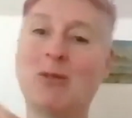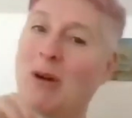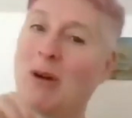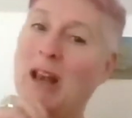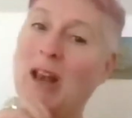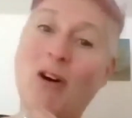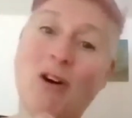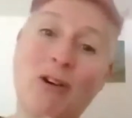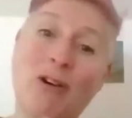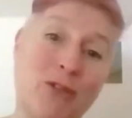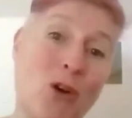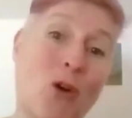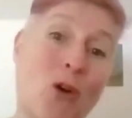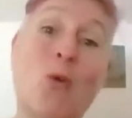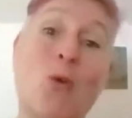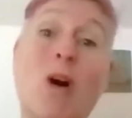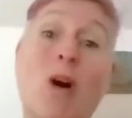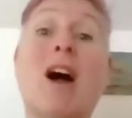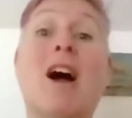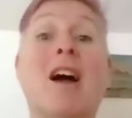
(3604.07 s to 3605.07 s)
a lot of your
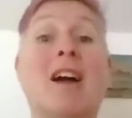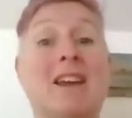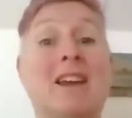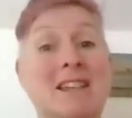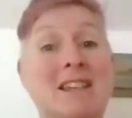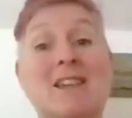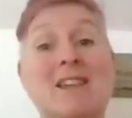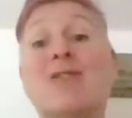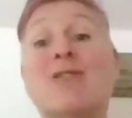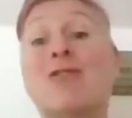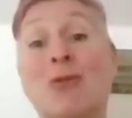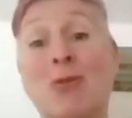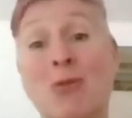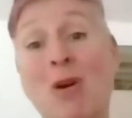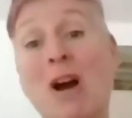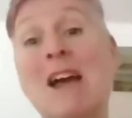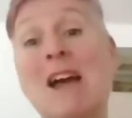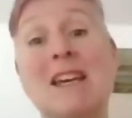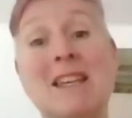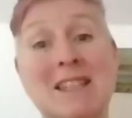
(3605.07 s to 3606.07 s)
work in different
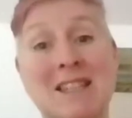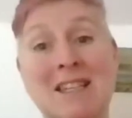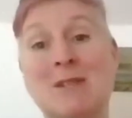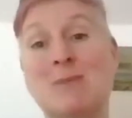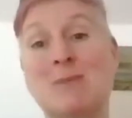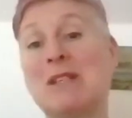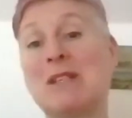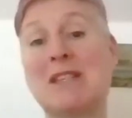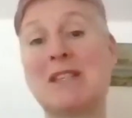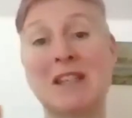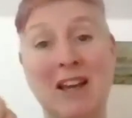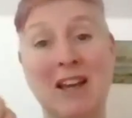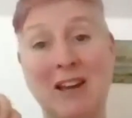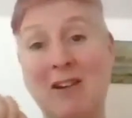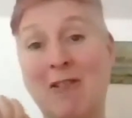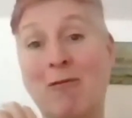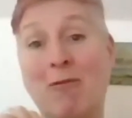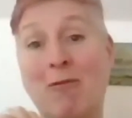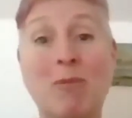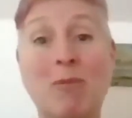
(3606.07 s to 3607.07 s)
ways has been to kind
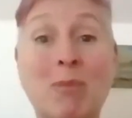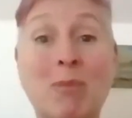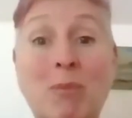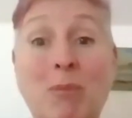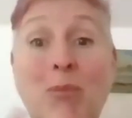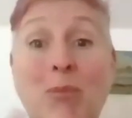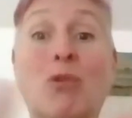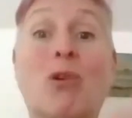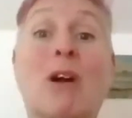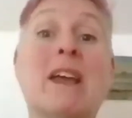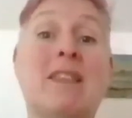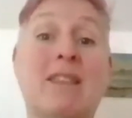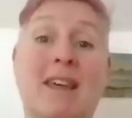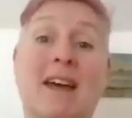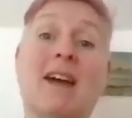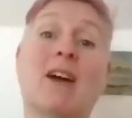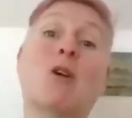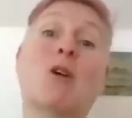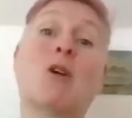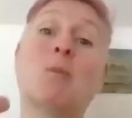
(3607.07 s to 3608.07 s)
of break
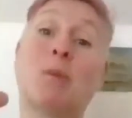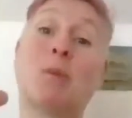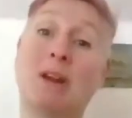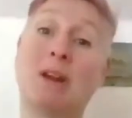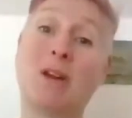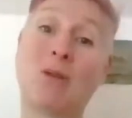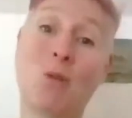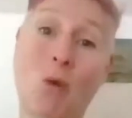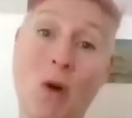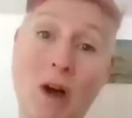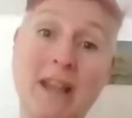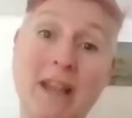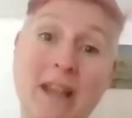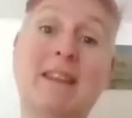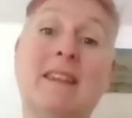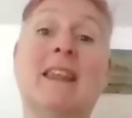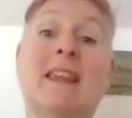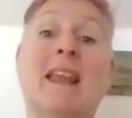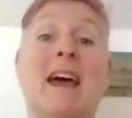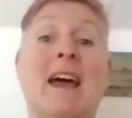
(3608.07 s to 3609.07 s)
that open and
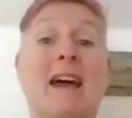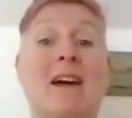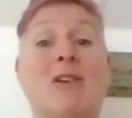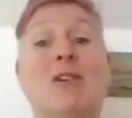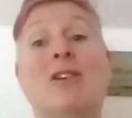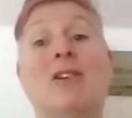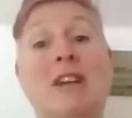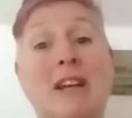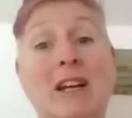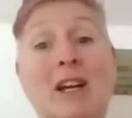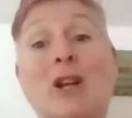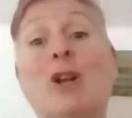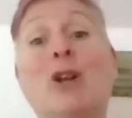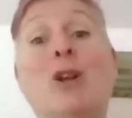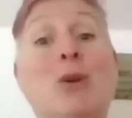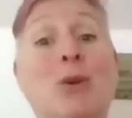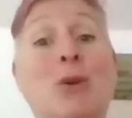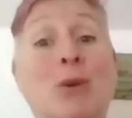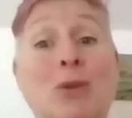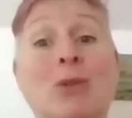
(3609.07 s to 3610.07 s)
widen that out and
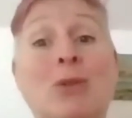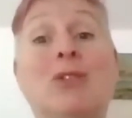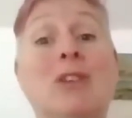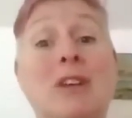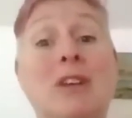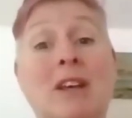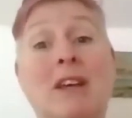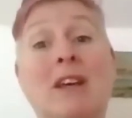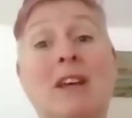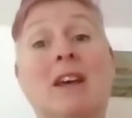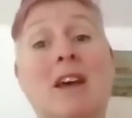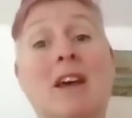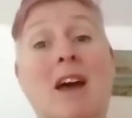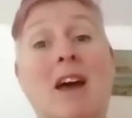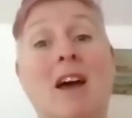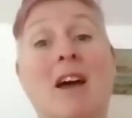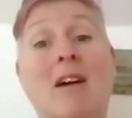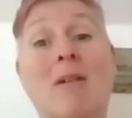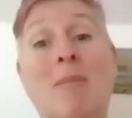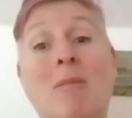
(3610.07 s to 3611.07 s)
include
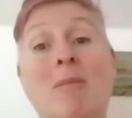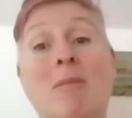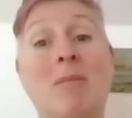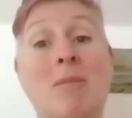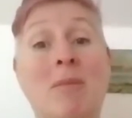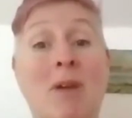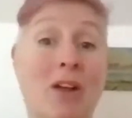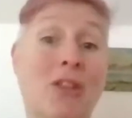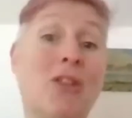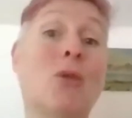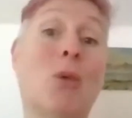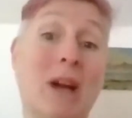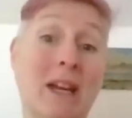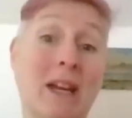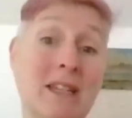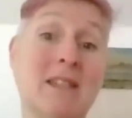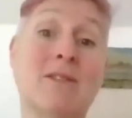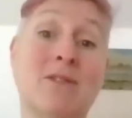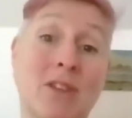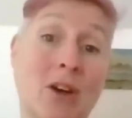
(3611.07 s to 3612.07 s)
other
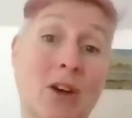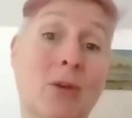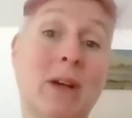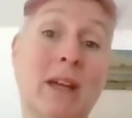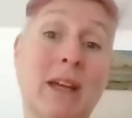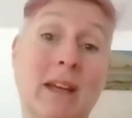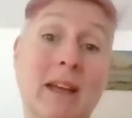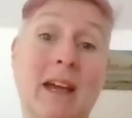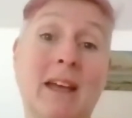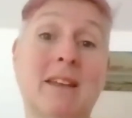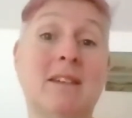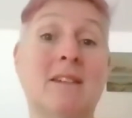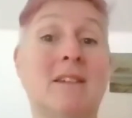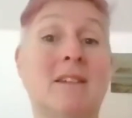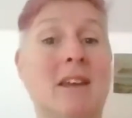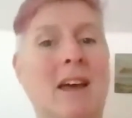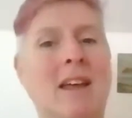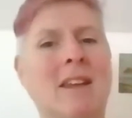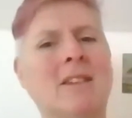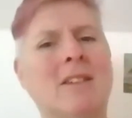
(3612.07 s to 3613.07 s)
ways of knowing,
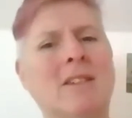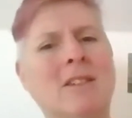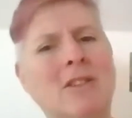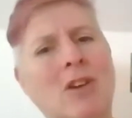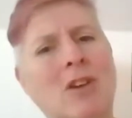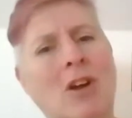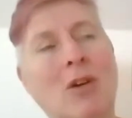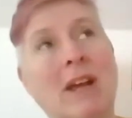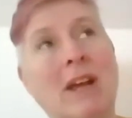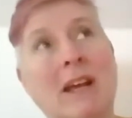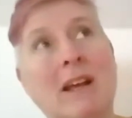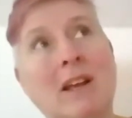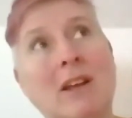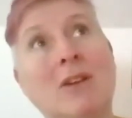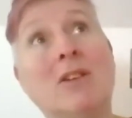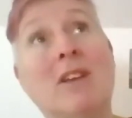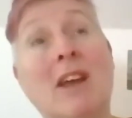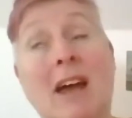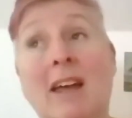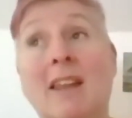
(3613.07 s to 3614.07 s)
and you know,
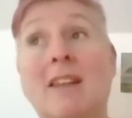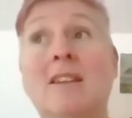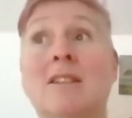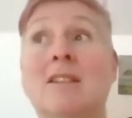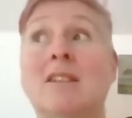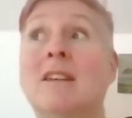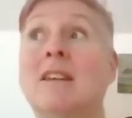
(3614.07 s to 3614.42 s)
include and